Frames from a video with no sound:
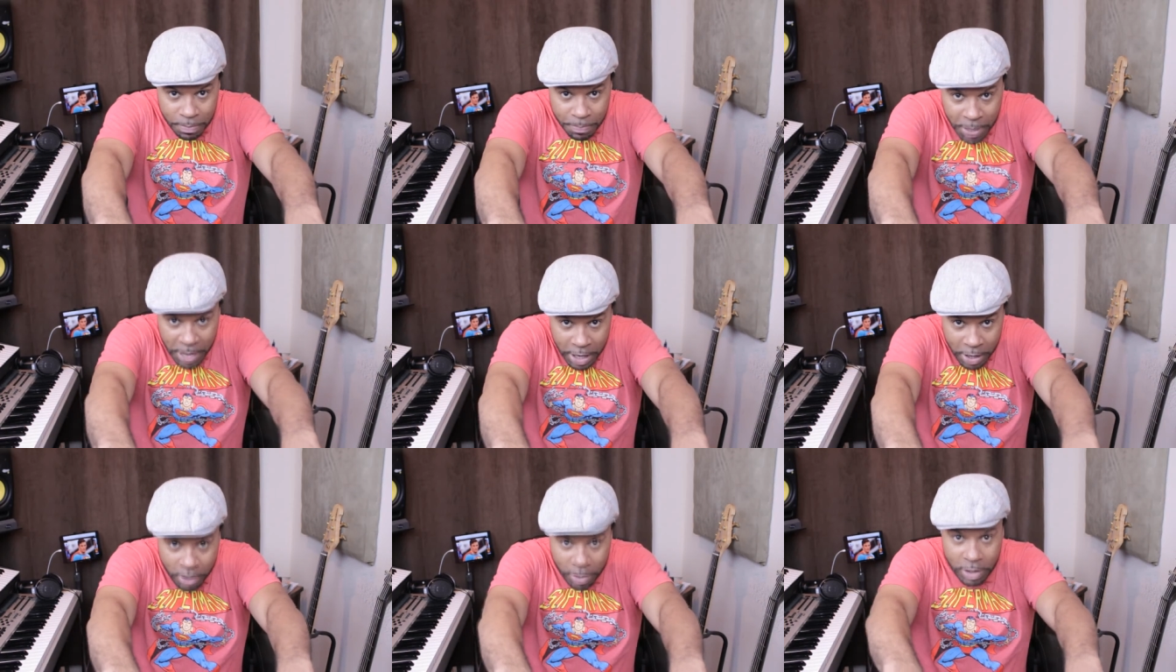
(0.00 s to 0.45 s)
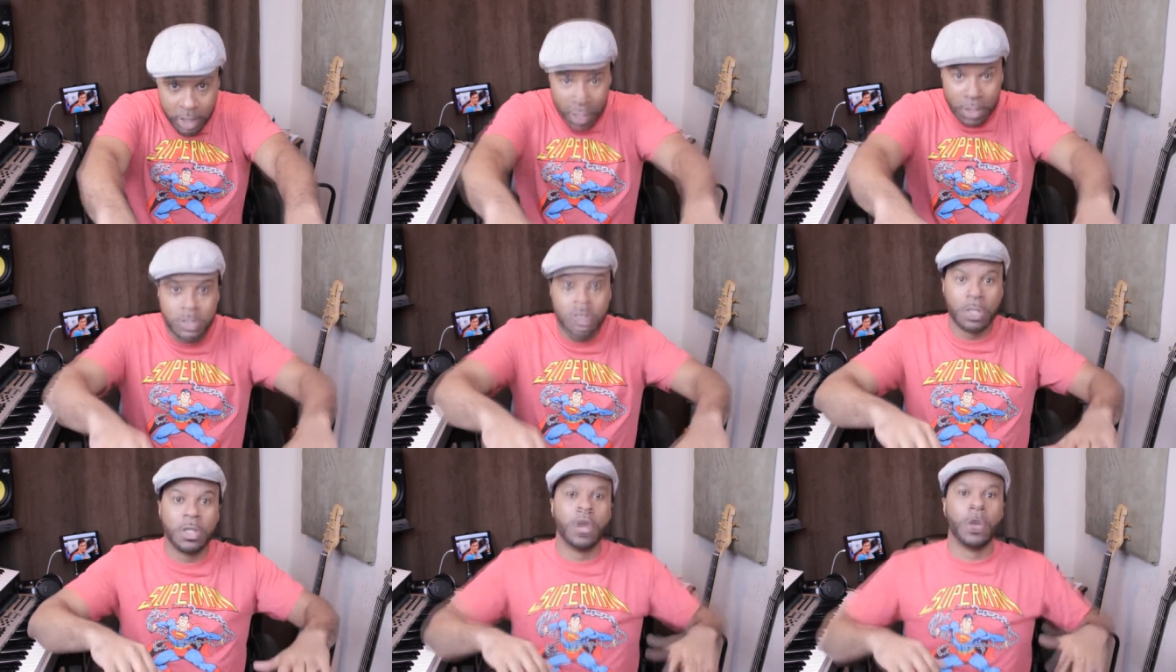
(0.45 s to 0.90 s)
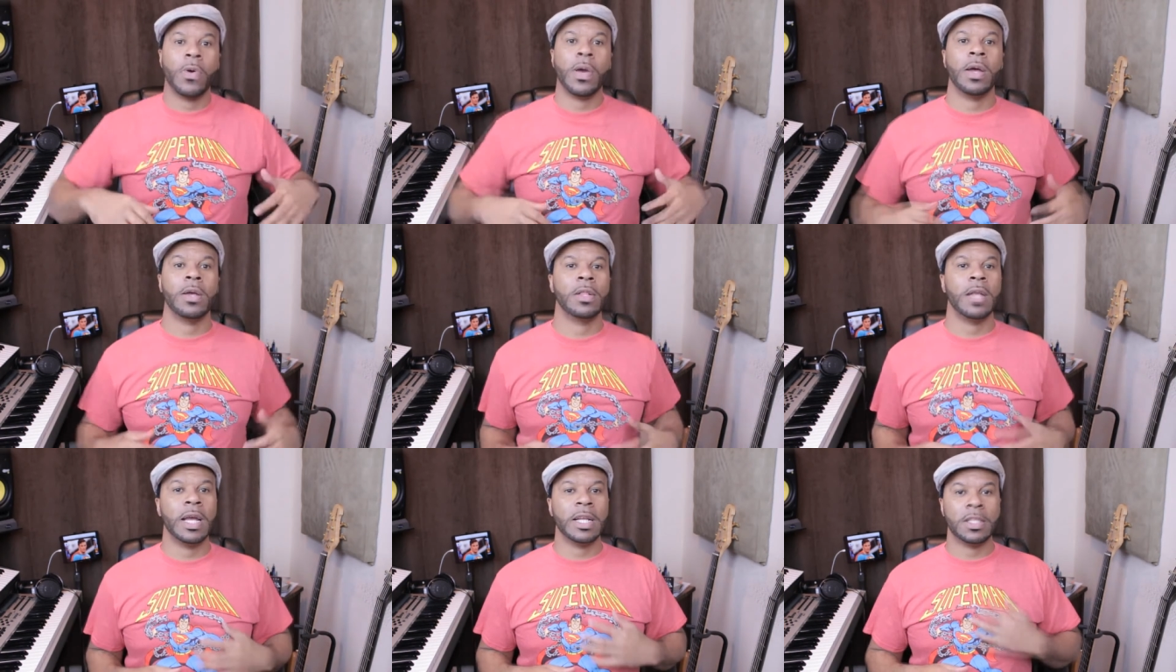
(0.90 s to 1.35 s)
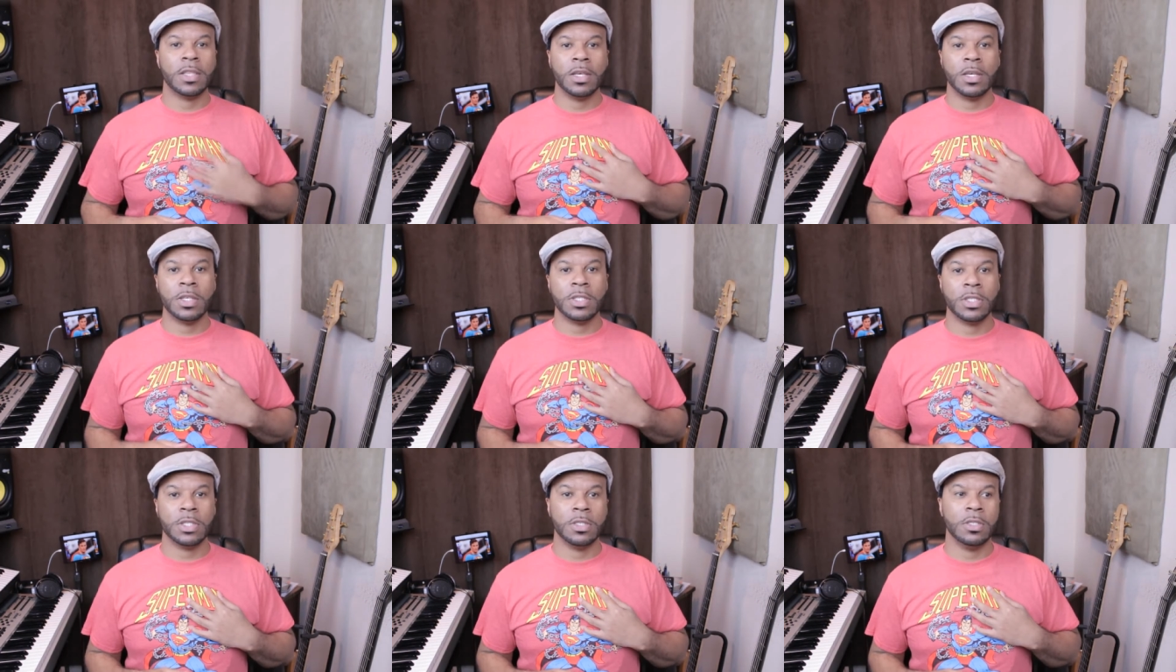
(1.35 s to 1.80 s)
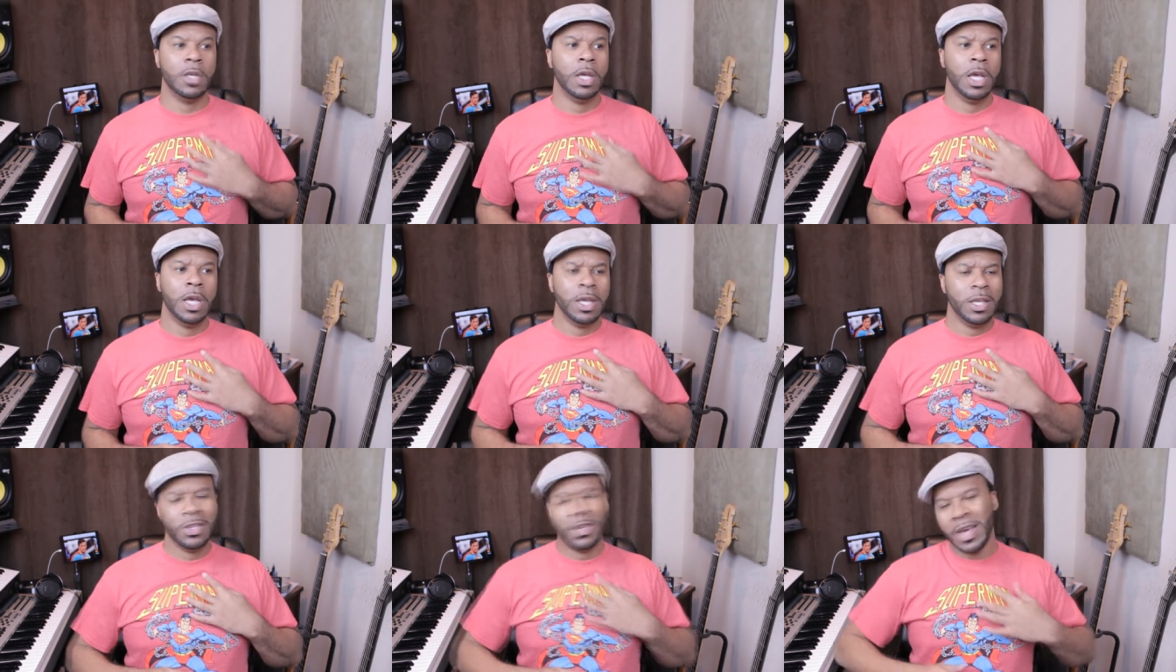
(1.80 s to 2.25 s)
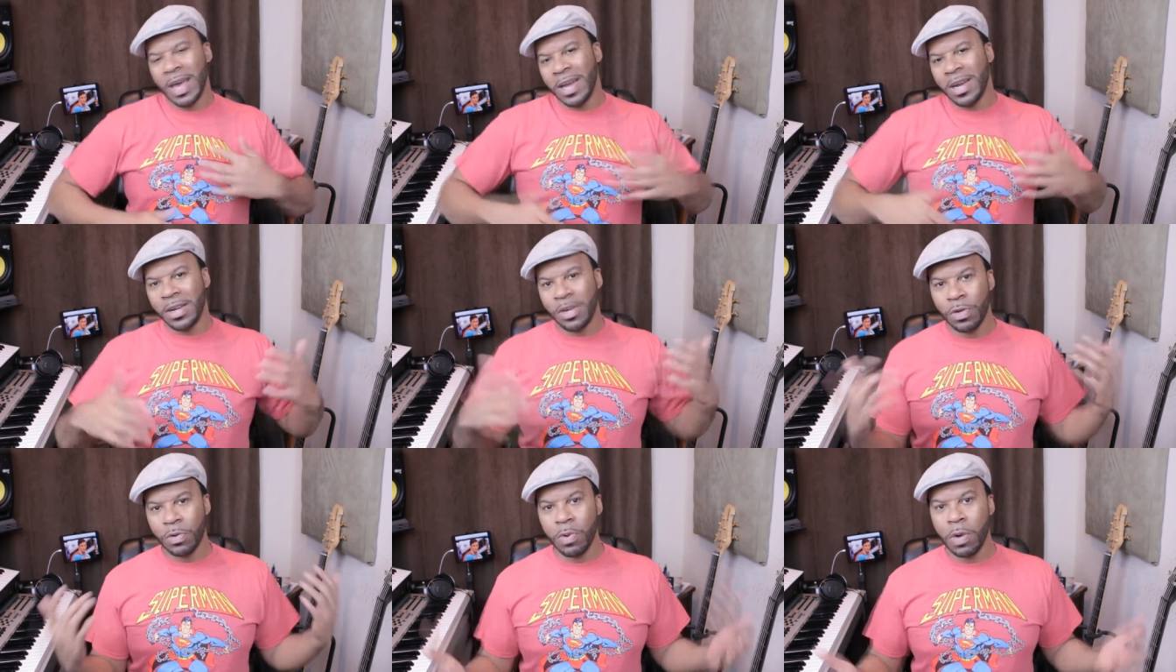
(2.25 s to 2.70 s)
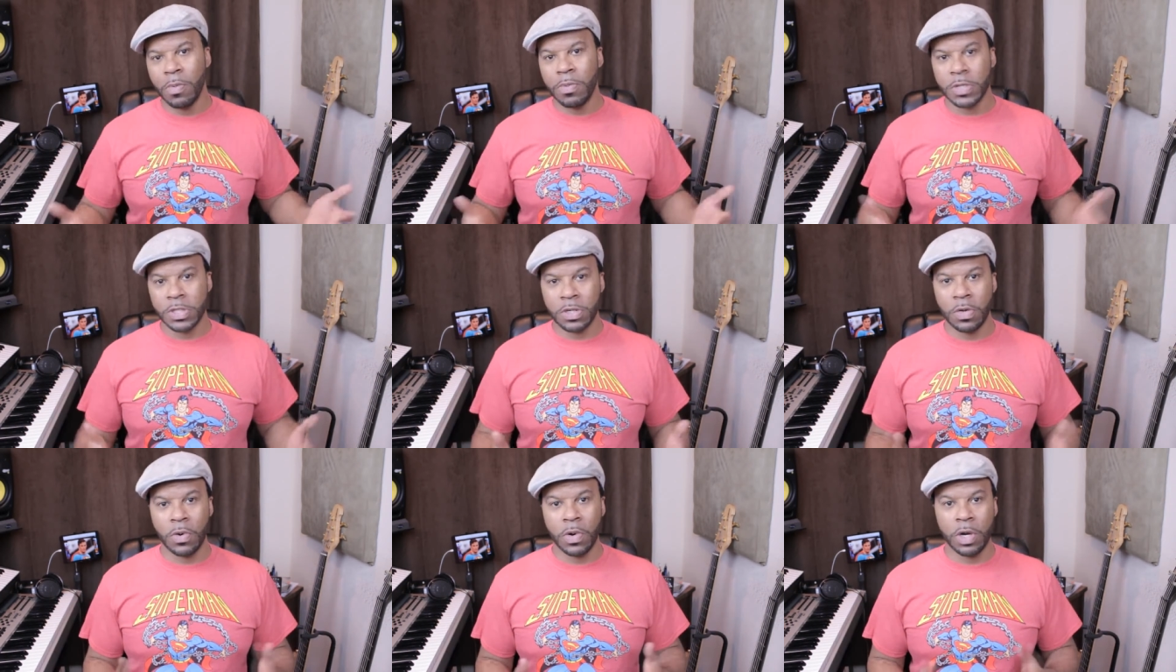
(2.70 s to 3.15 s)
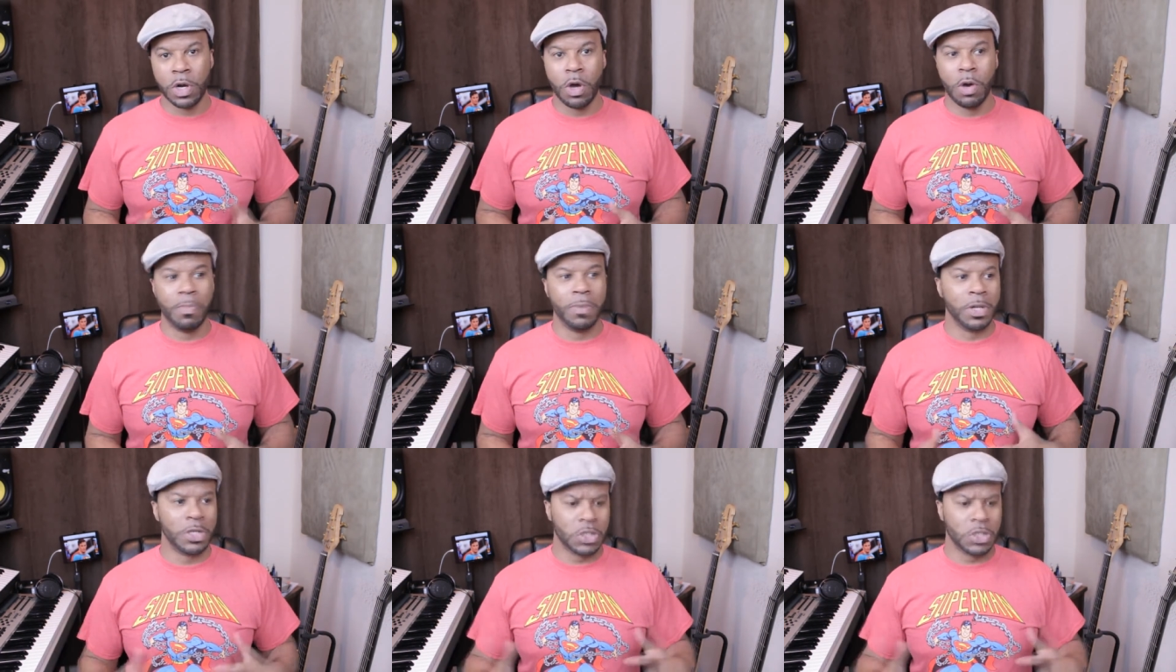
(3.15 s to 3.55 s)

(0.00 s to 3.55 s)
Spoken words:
parallel to the ground like this, and you kind of knew what was going on.